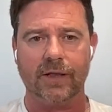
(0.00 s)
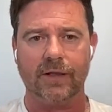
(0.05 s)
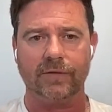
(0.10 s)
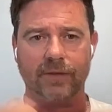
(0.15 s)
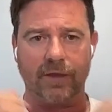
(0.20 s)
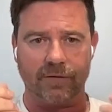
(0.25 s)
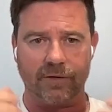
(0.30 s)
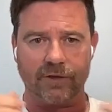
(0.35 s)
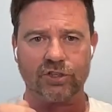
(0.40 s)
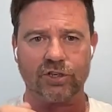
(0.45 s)

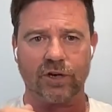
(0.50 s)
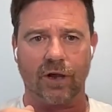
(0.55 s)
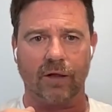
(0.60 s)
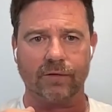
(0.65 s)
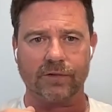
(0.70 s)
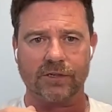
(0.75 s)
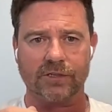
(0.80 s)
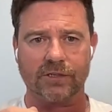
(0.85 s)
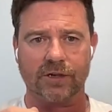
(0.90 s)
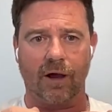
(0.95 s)
then the
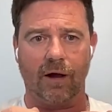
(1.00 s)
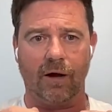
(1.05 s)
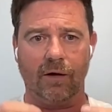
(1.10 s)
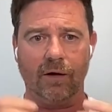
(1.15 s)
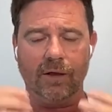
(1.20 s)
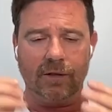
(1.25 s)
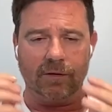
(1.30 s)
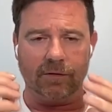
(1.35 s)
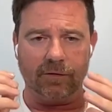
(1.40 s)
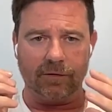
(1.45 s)
chances are
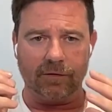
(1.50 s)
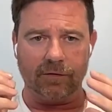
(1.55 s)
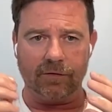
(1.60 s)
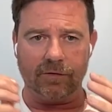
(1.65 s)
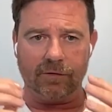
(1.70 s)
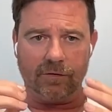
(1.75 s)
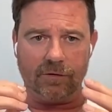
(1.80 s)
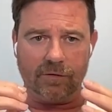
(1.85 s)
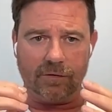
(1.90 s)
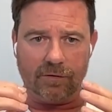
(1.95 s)

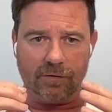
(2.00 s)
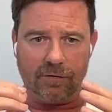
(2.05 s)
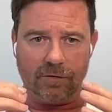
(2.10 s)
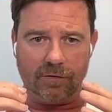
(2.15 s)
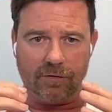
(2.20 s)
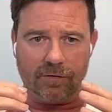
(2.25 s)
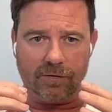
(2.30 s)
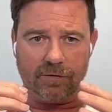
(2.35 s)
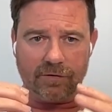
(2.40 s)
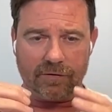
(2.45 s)

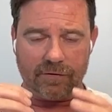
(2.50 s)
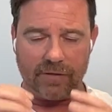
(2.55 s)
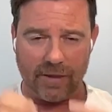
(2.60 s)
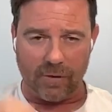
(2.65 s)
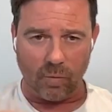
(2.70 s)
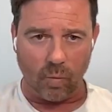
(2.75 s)
it